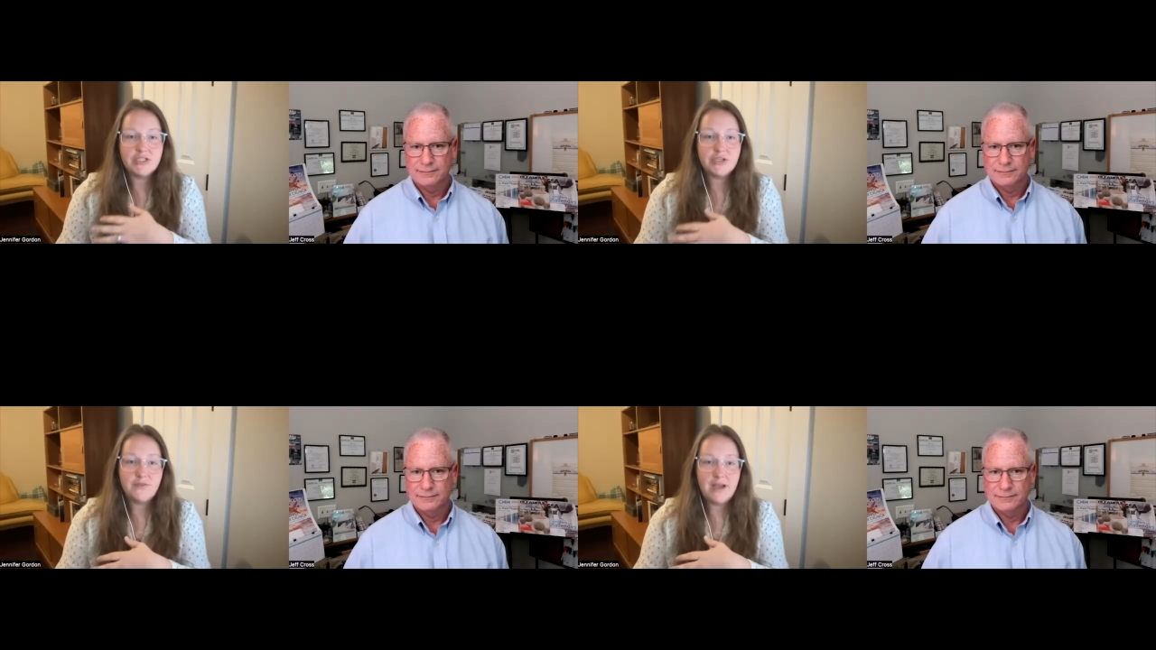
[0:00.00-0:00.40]

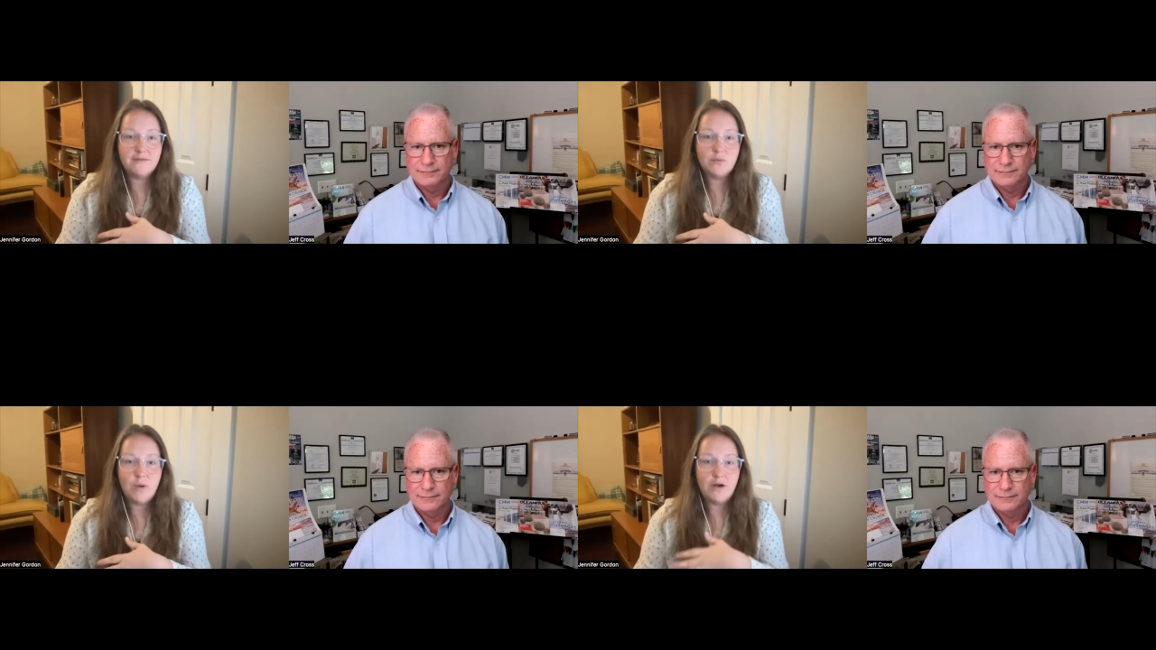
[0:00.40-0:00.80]

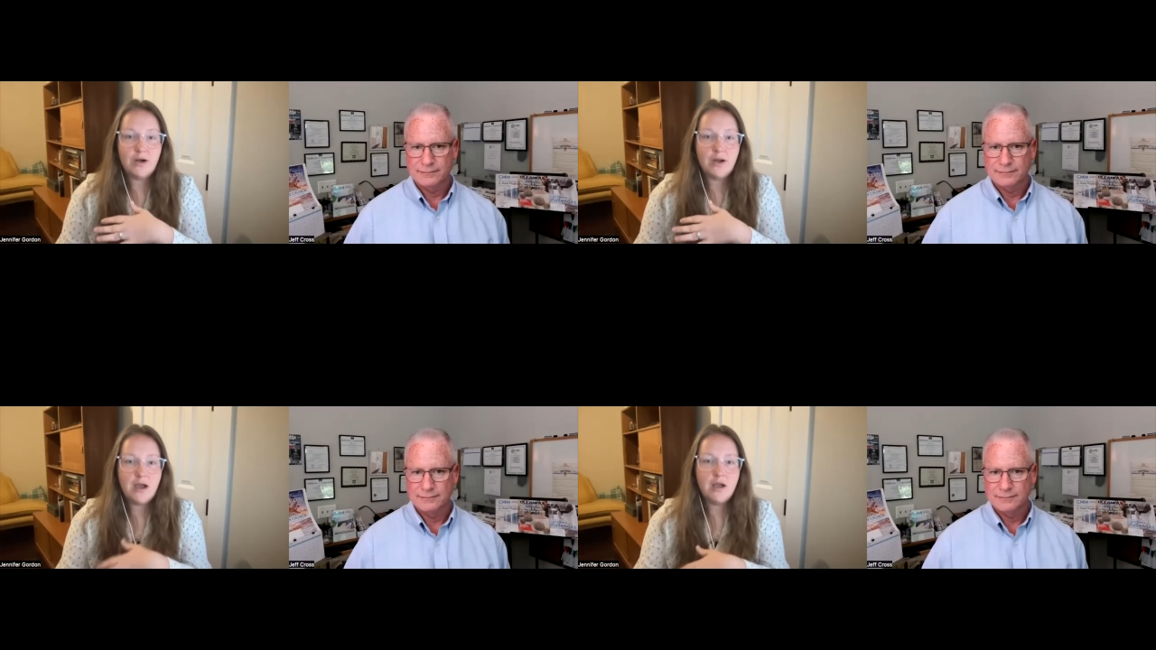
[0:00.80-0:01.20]
Speaker 1: survives
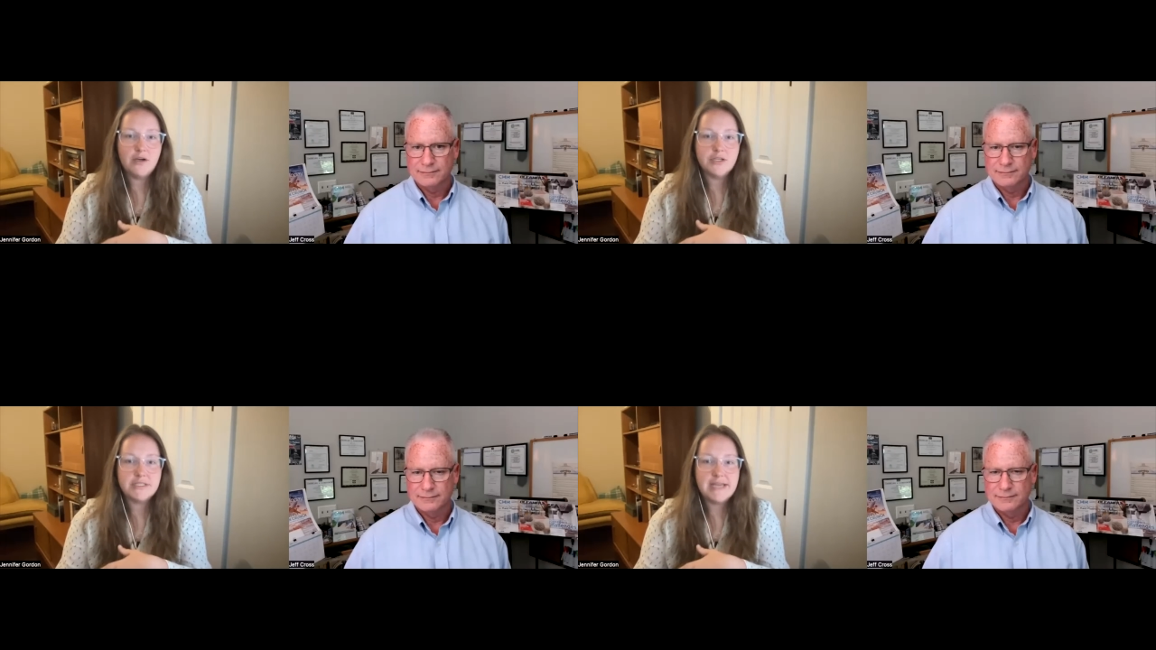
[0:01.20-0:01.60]
winter and
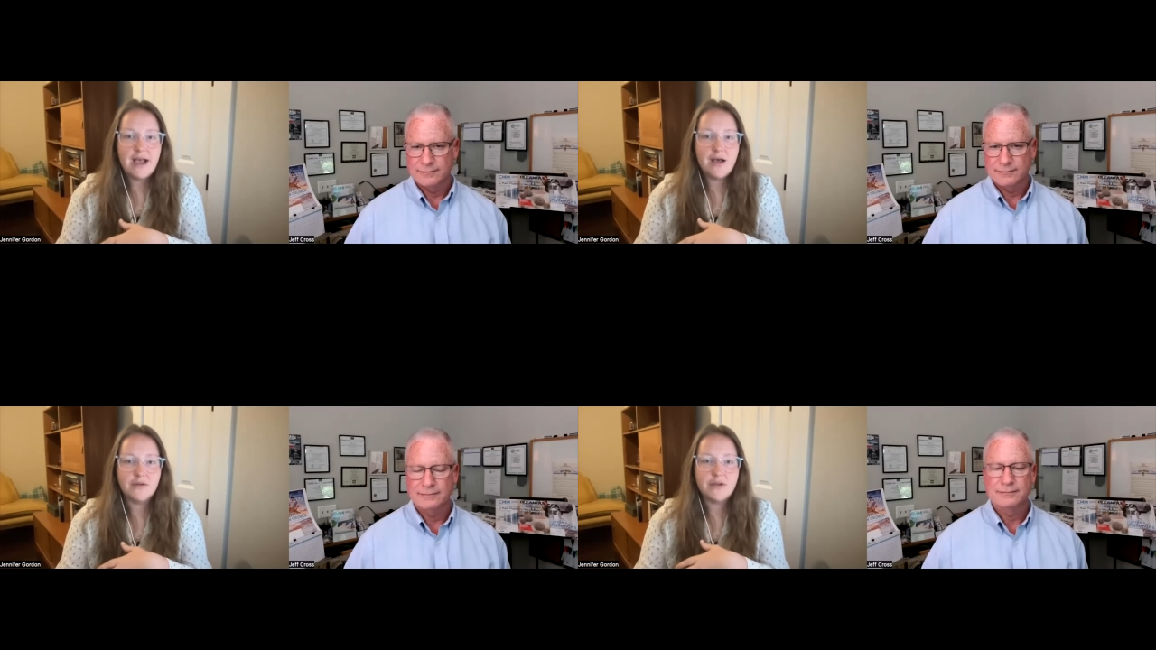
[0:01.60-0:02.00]
hunkers
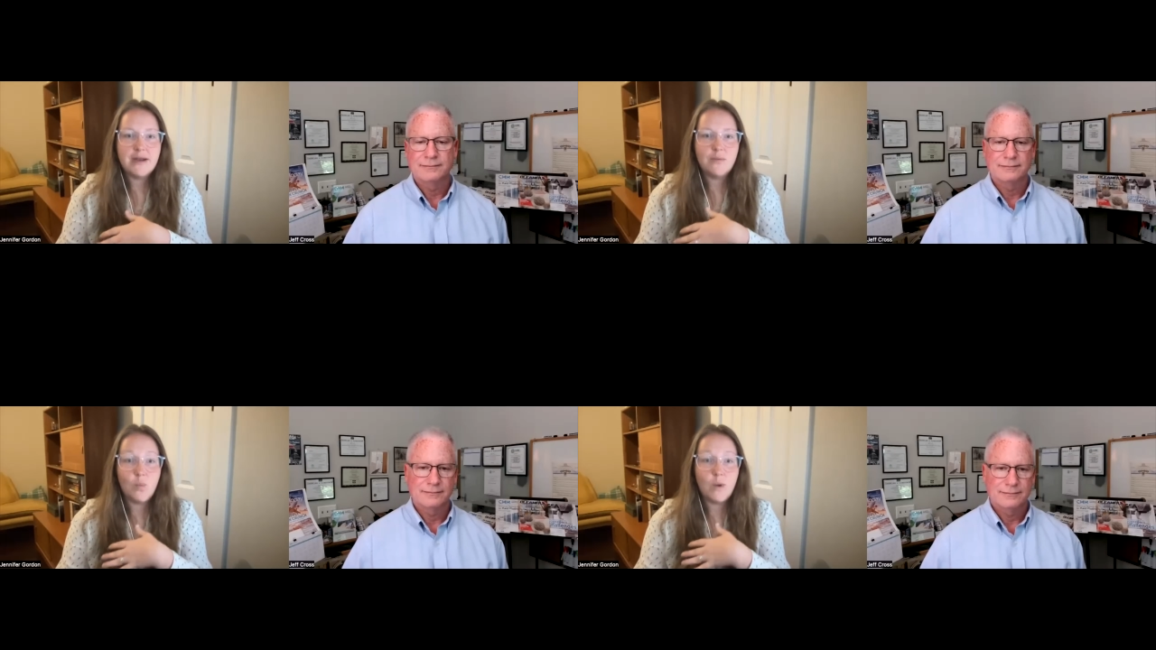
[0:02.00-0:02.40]
down
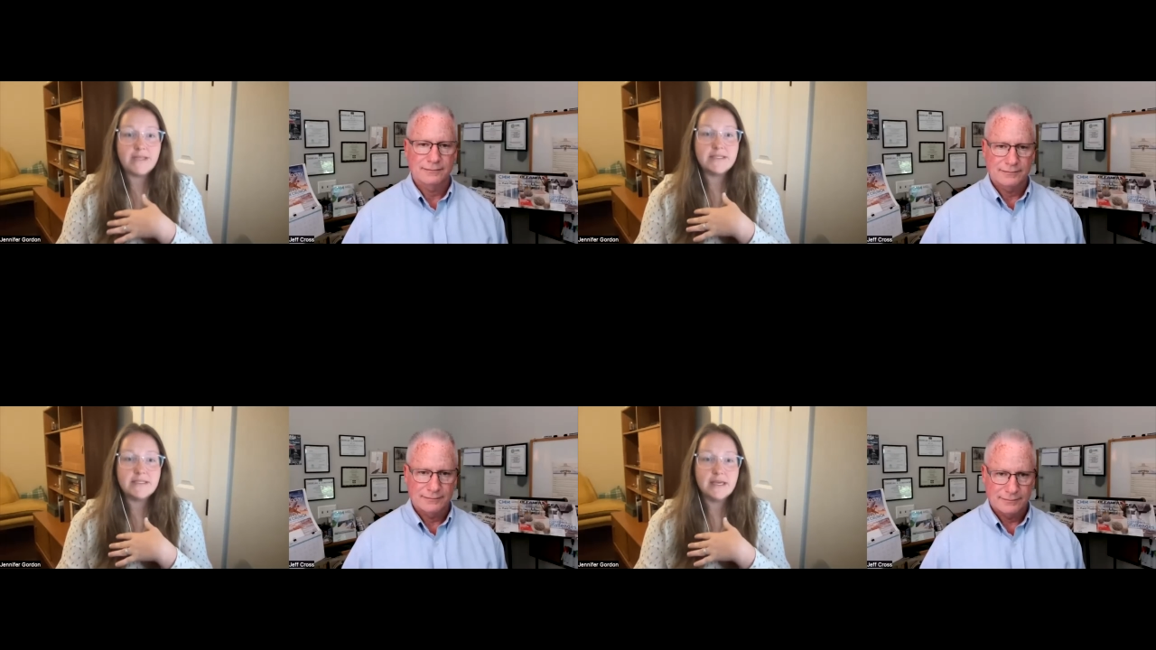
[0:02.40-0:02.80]
and
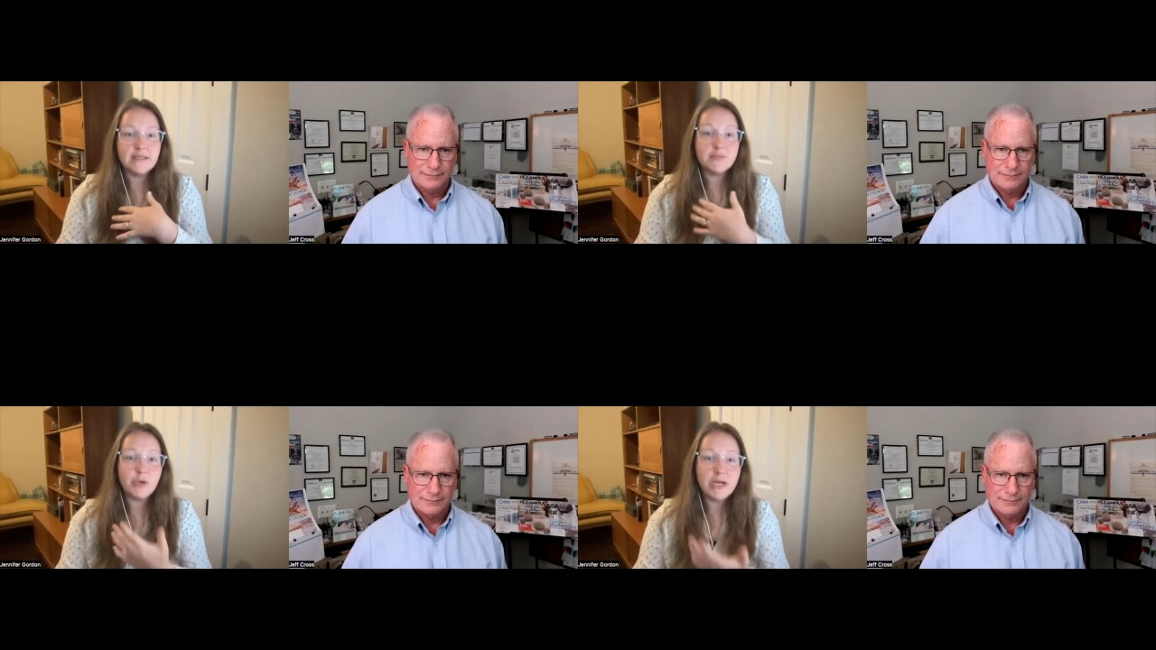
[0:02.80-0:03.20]
waits until
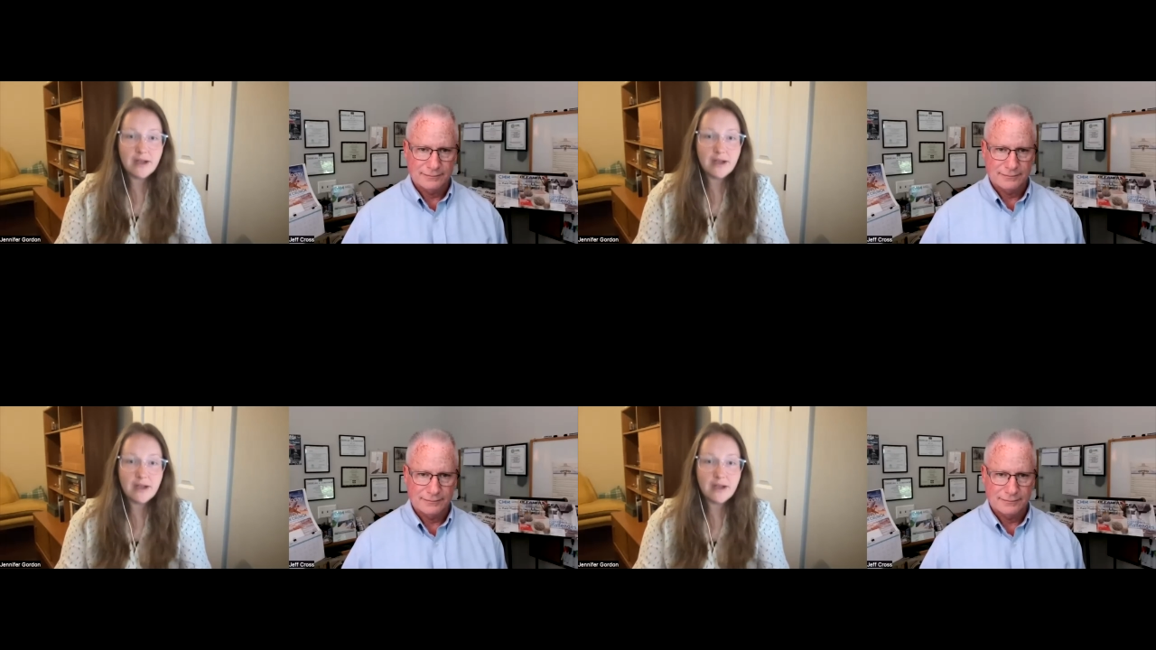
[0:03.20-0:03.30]
spring